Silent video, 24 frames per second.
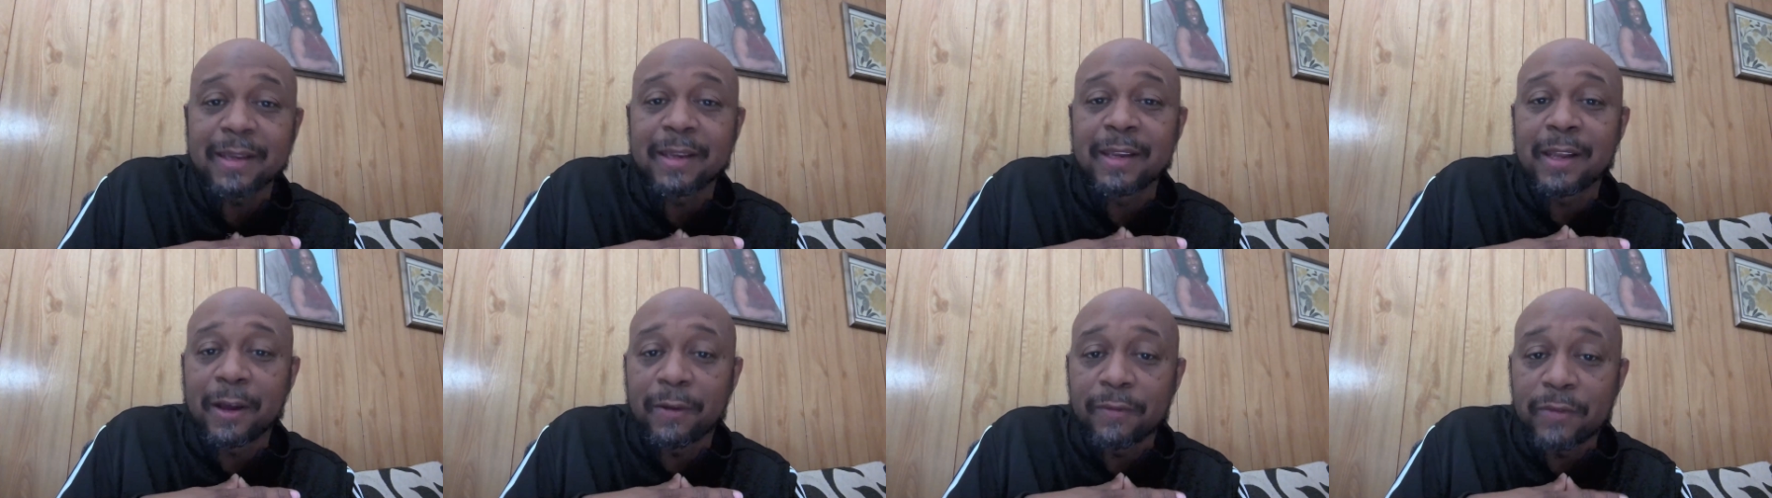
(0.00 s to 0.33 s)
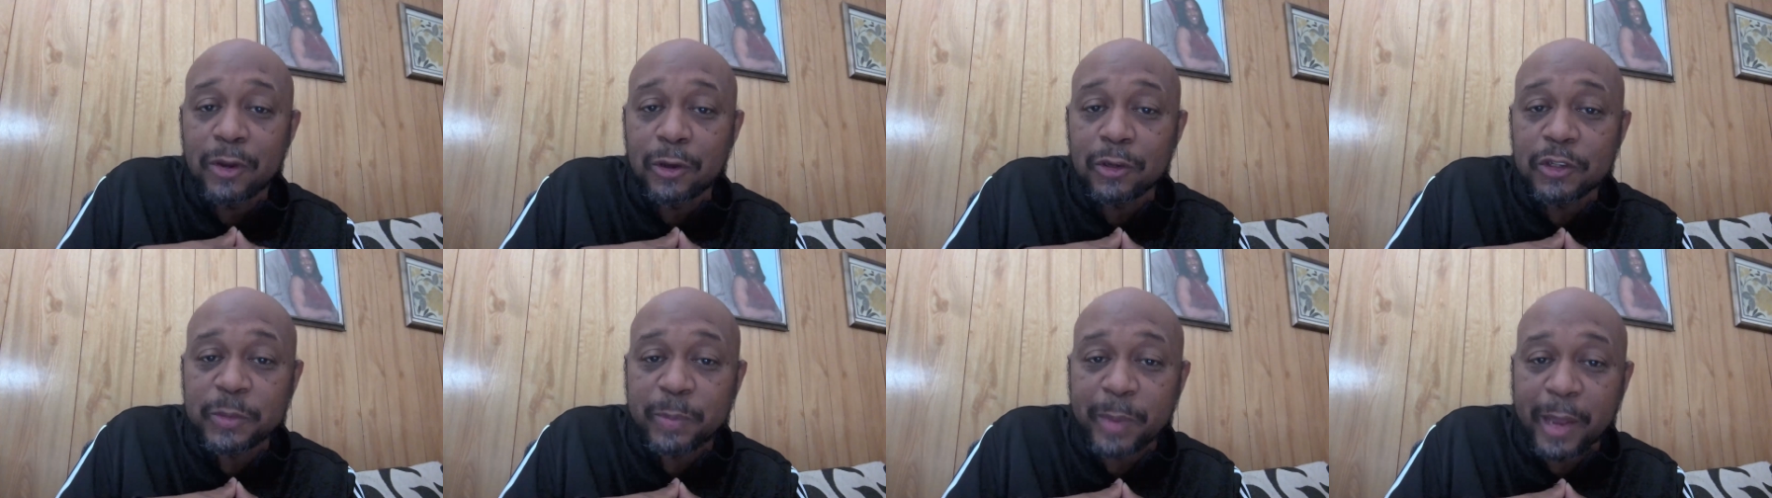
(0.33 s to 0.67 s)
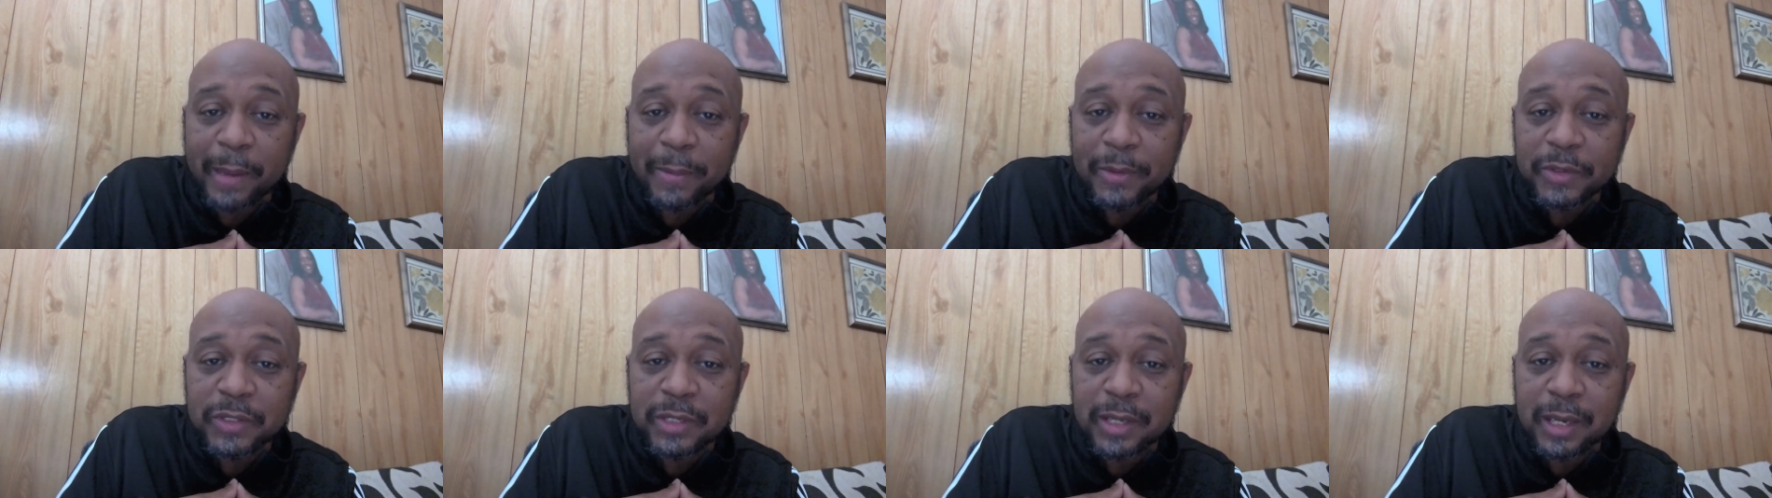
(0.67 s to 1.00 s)
Love Notes
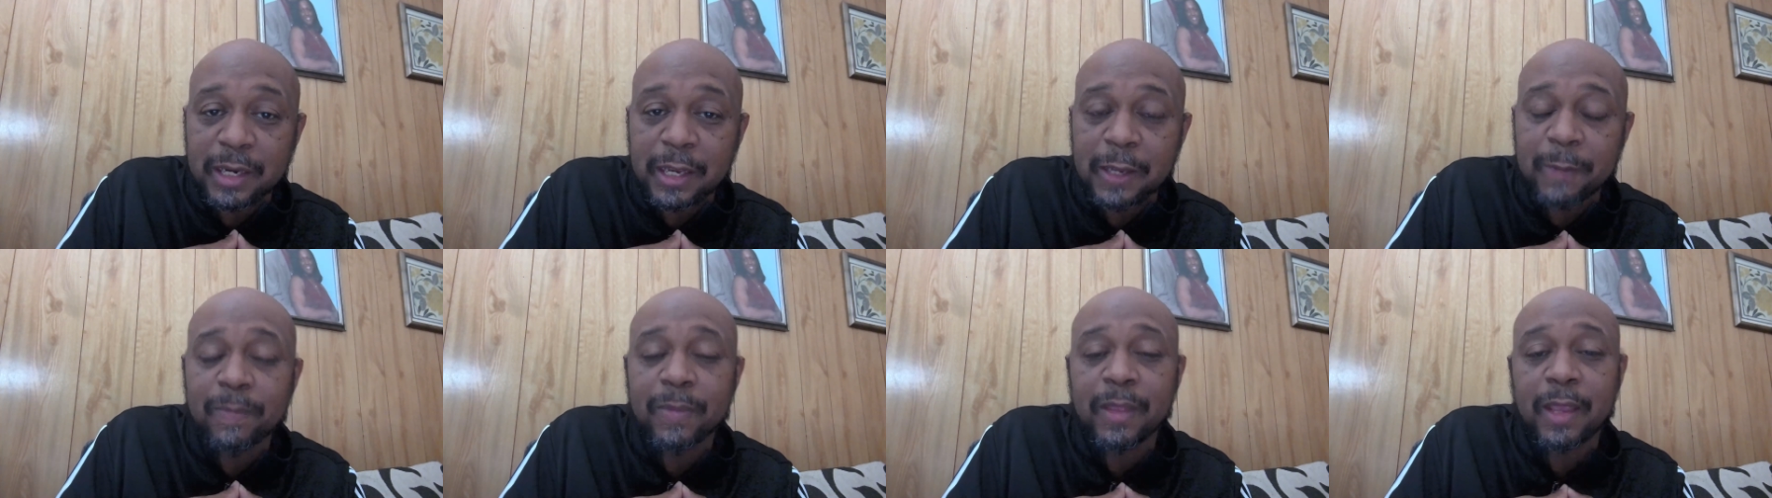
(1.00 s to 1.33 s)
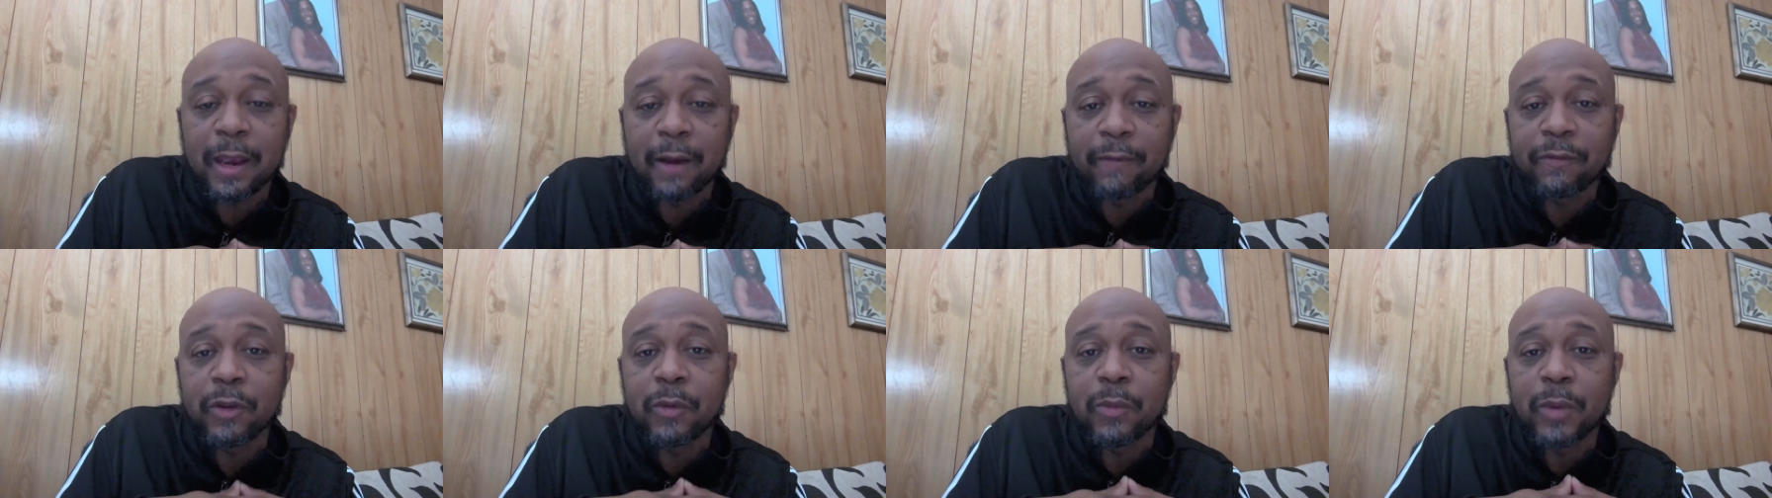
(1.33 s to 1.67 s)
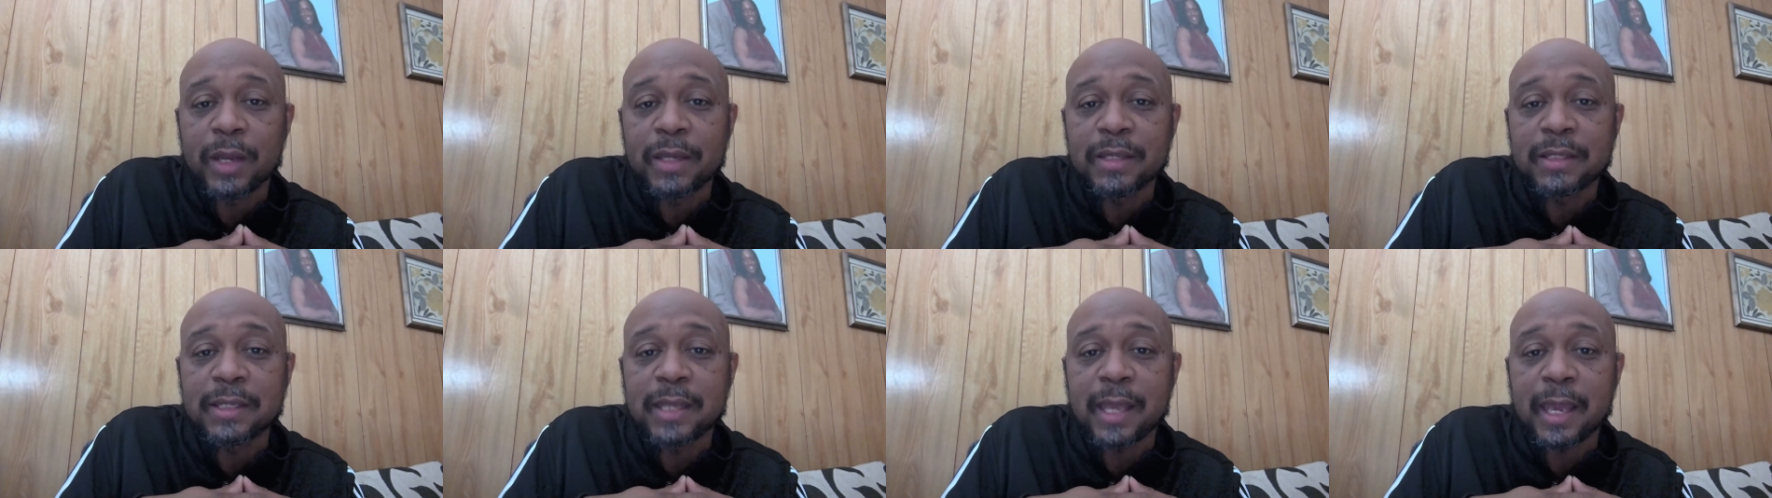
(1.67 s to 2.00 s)
Bible Study every
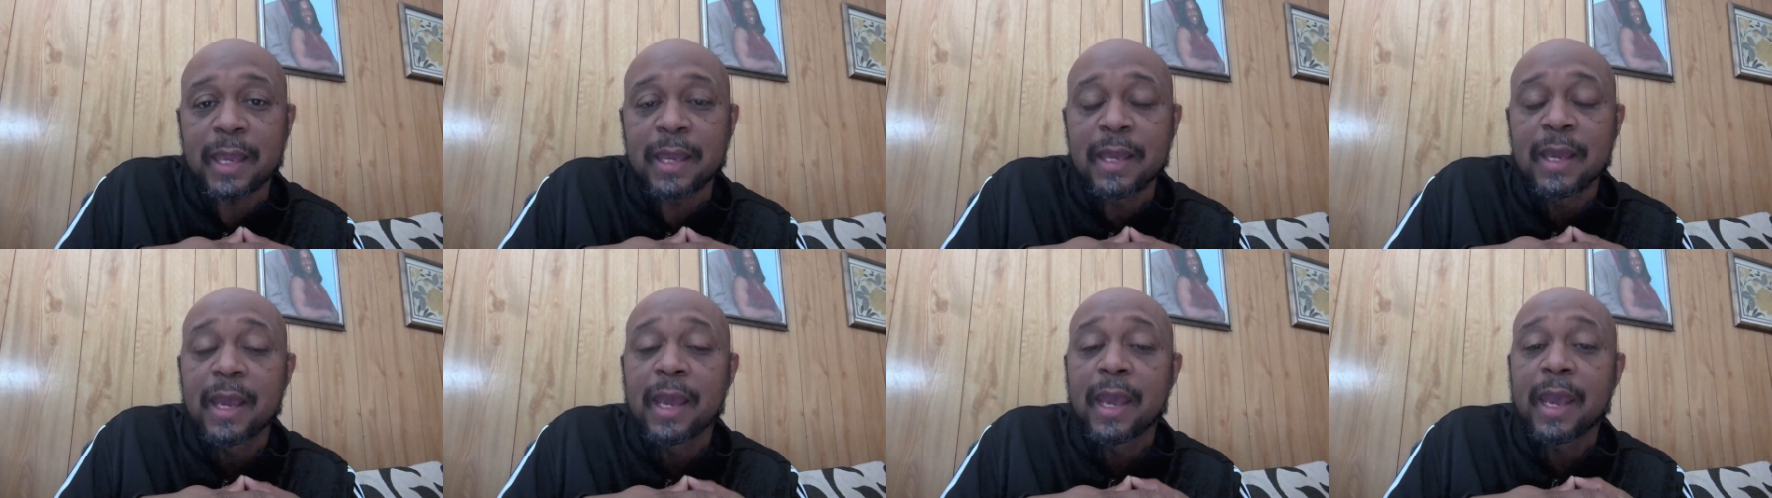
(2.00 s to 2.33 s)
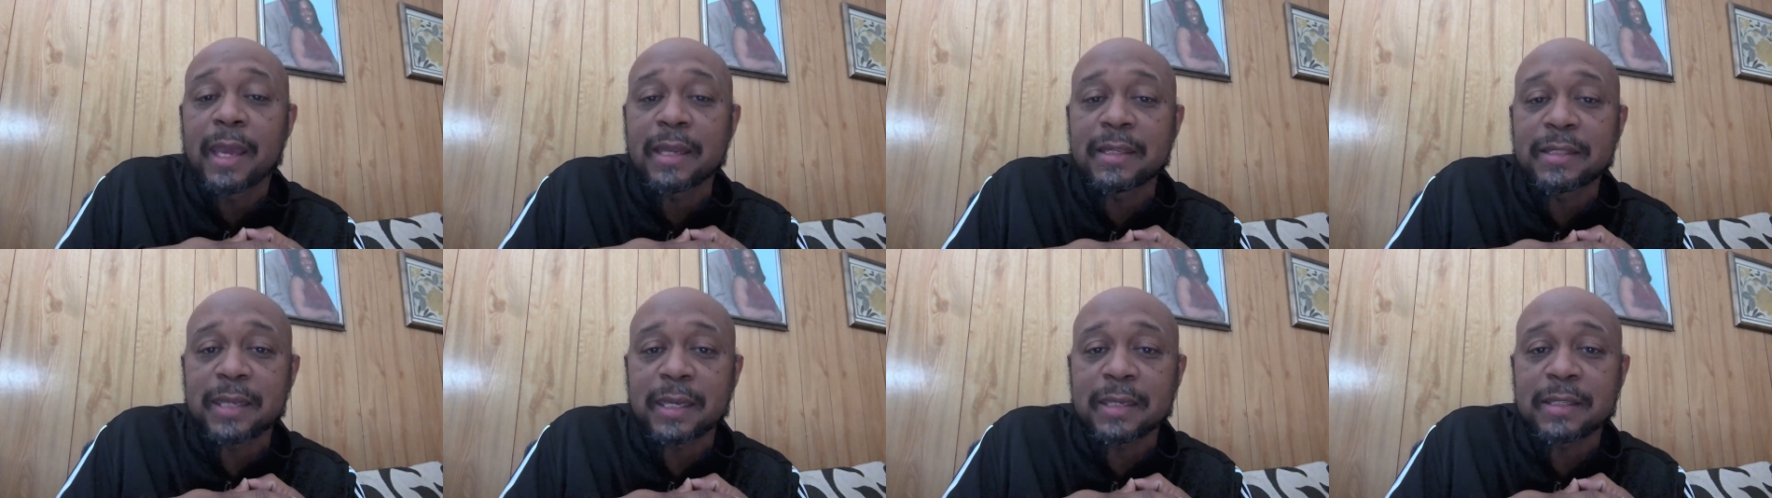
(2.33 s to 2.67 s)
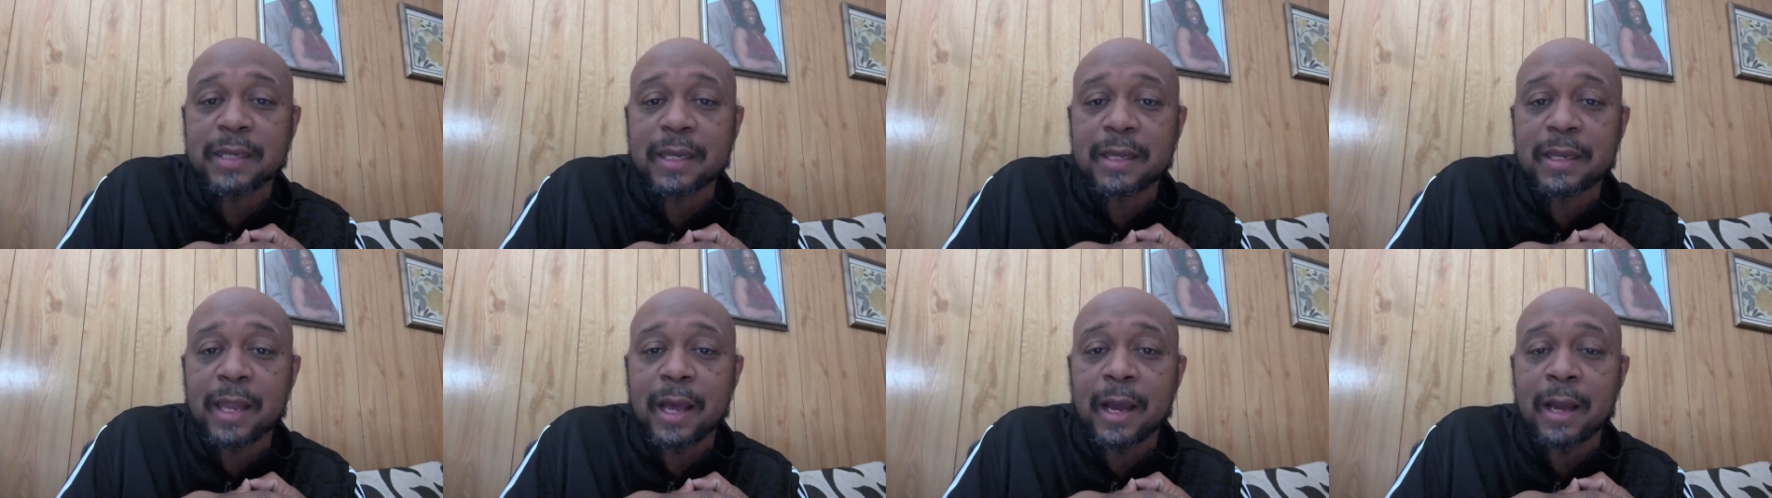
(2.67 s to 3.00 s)
Wednesday at six
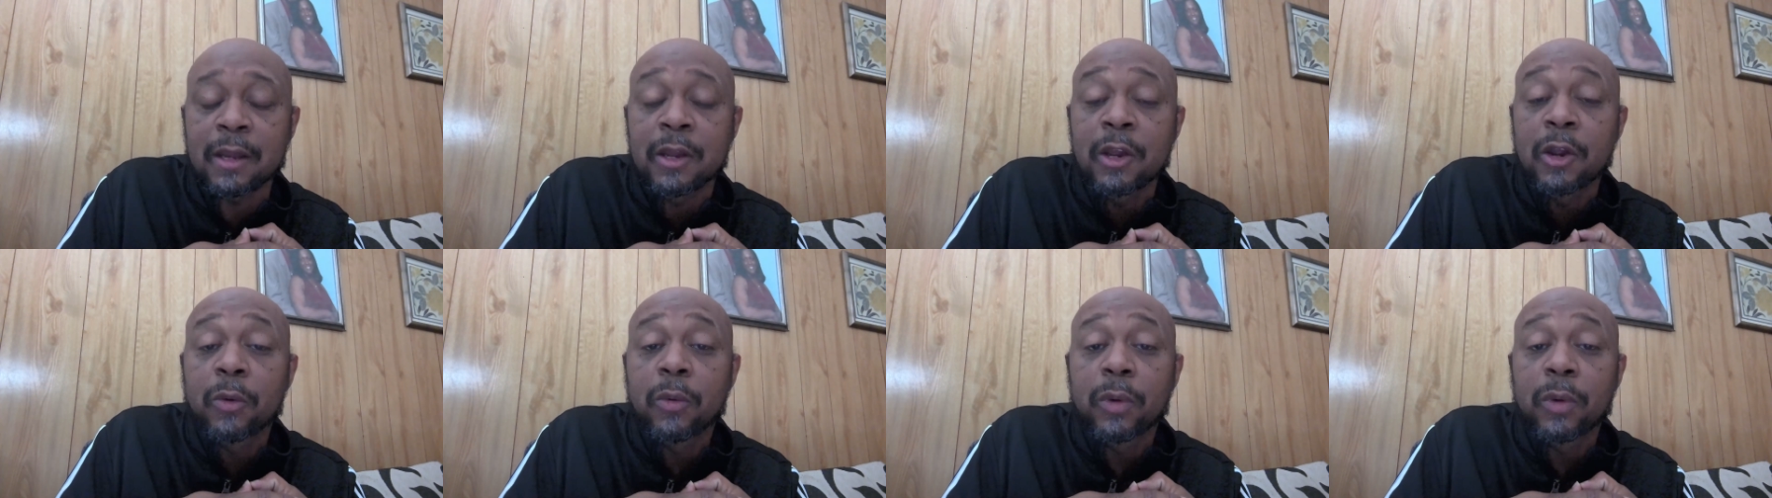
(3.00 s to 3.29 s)
o'clock.